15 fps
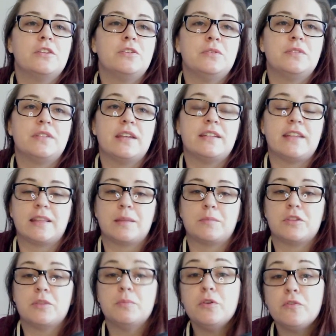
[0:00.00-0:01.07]
to, say, take them
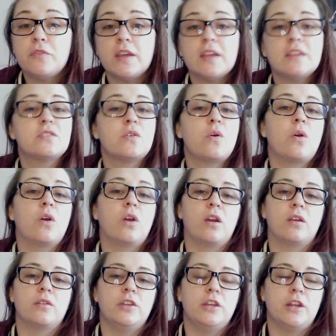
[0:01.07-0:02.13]
to the movies,
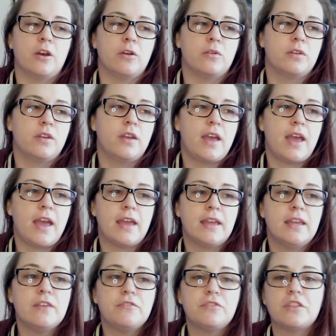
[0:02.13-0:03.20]
or, a
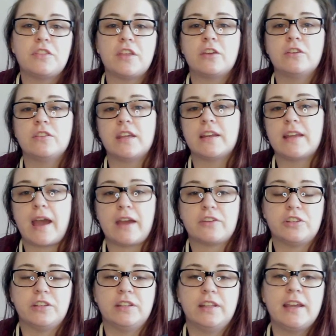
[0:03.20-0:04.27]
gift that they could then
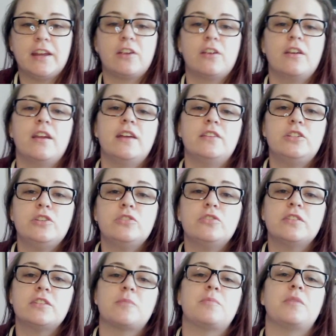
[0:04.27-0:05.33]
cash in later, it's
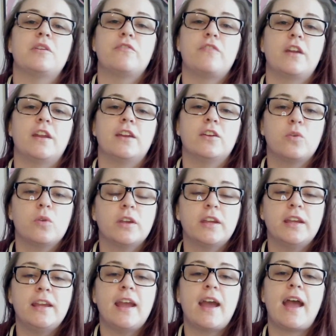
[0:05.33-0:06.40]
usually something fun and
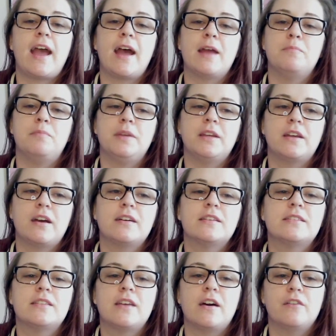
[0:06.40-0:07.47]
quirky, and
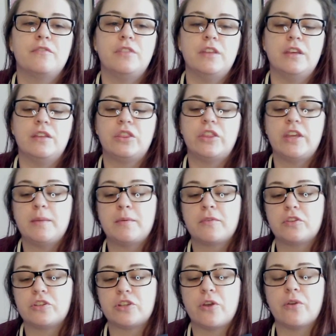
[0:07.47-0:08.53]
because of the theme of
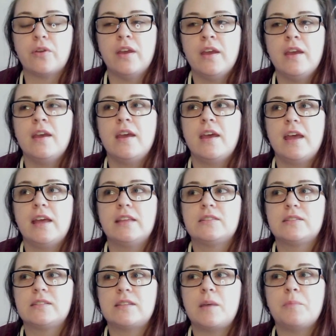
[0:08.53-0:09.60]
the joke,
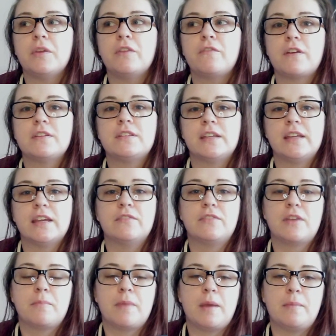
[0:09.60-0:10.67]
it's something fun to give
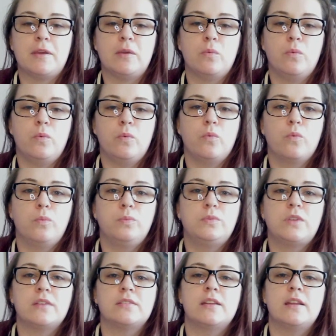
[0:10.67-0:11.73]
that maybe
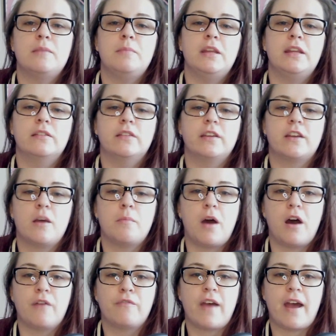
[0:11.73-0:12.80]
doesn't immediately come
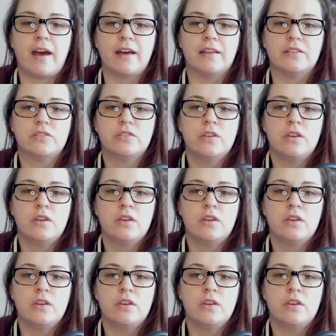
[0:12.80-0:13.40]
off as,